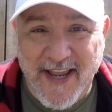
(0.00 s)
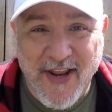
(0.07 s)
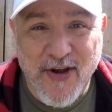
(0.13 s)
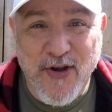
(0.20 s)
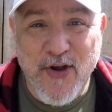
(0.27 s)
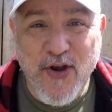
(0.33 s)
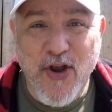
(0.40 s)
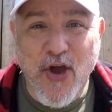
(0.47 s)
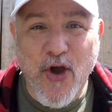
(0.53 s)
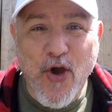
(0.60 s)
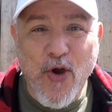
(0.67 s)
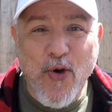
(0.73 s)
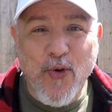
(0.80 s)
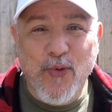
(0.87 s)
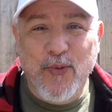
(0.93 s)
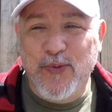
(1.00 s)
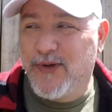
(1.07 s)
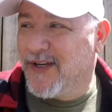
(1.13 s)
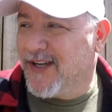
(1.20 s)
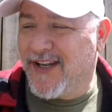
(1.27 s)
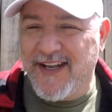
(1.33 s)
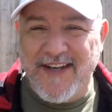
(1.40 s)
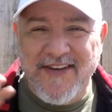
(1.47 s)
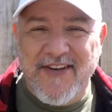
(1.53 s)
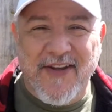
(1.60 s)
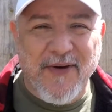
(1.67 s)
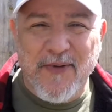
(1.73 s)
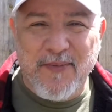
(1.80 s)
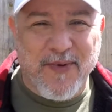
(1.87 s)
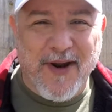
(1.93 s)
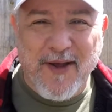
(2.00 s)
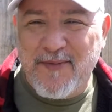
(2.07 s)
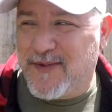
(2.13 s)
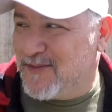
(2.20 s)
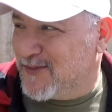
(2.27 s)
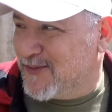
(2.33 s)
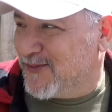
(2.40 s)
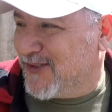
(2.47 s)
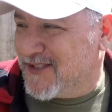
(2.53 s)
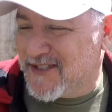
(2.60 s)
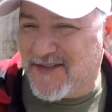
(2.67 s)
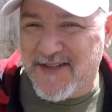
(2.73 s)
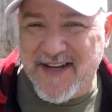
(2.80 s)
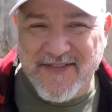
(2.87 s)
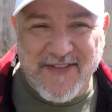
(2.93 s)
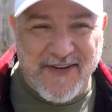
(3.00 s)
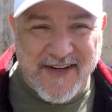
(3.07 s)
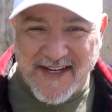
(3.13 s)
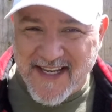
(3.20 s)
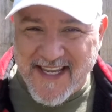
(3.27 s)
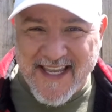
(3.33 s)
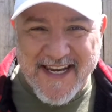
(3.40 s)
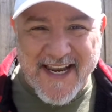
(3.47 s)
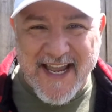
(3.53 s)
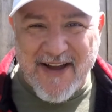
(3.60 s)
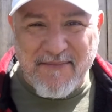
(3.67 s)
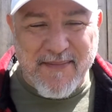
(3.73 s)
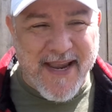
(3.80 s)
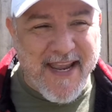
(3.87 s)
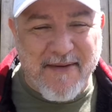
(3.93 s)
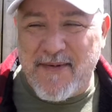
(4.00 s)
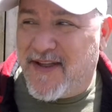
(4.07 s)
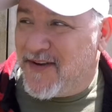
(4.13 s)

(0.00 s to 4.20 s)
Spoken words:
No problems whatsoever. In, out, bam.